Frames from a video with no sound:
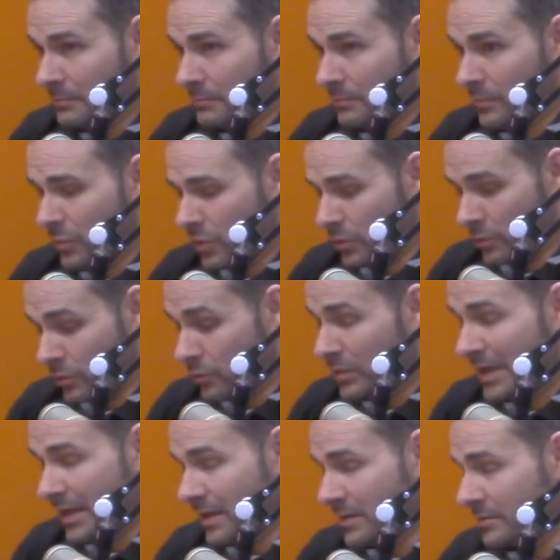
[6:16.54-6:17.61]
you
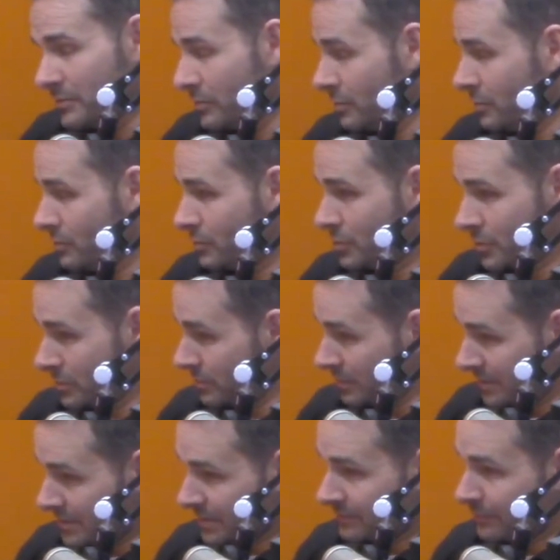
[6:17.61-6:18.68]
can do
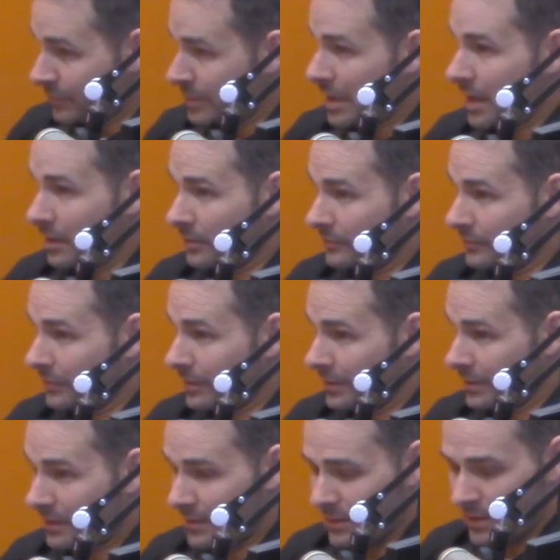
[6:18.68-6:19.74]
journalistic photography,
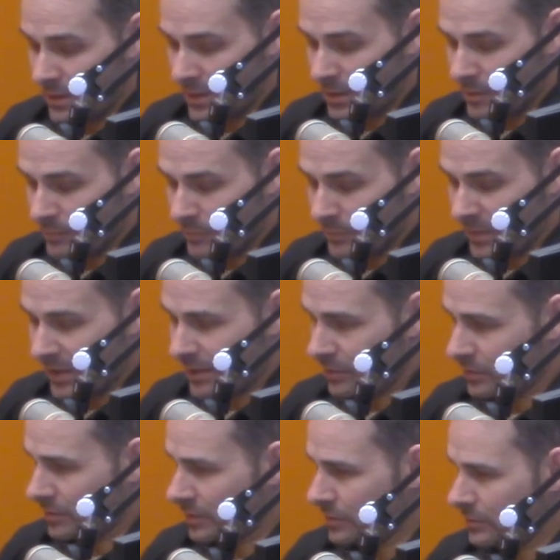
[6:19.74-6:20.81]
and
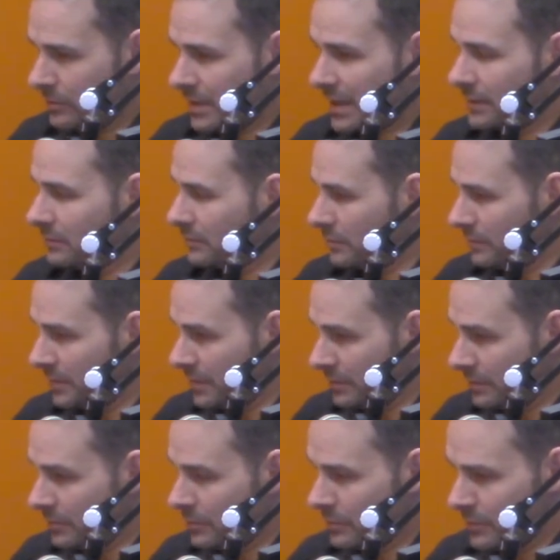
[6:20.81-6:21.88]
you can do that a little bit
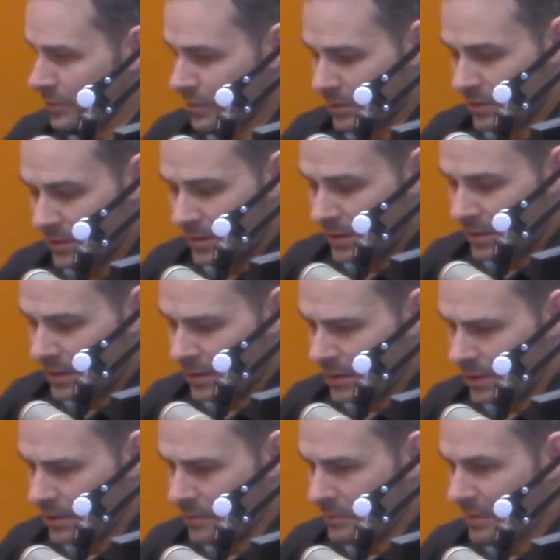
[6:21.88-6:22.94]
in yearbook,
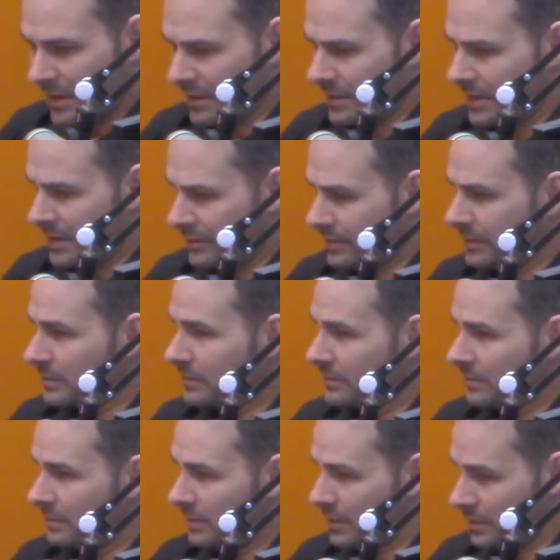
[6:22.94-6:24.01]
and then I
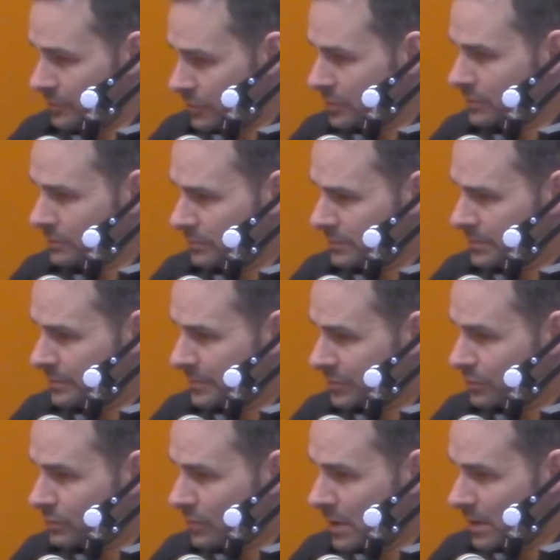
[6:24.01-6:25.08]
think in journalism
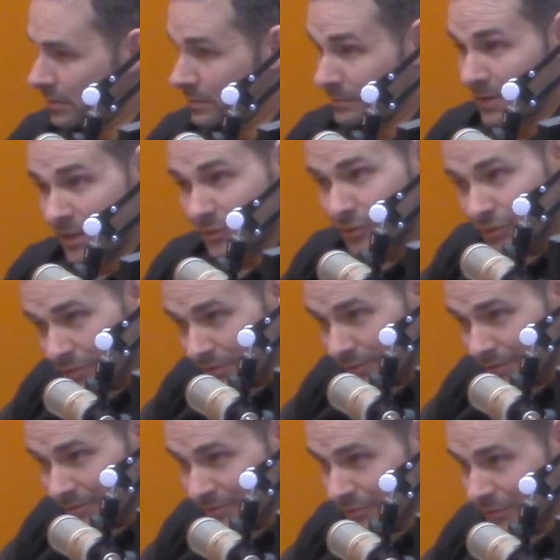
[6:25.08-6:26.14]
as well. I'm not
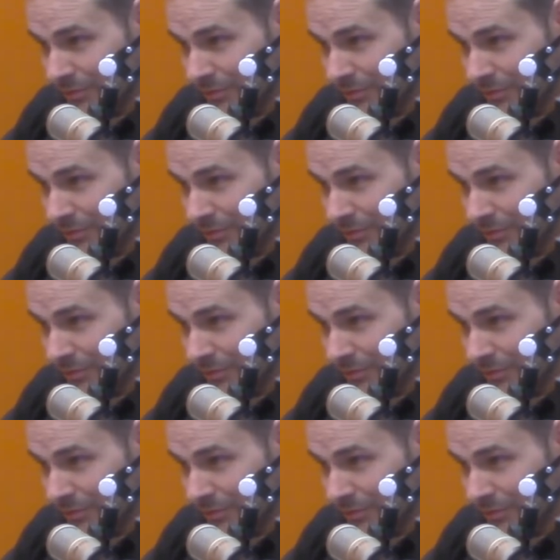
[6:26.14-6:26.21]
sure, so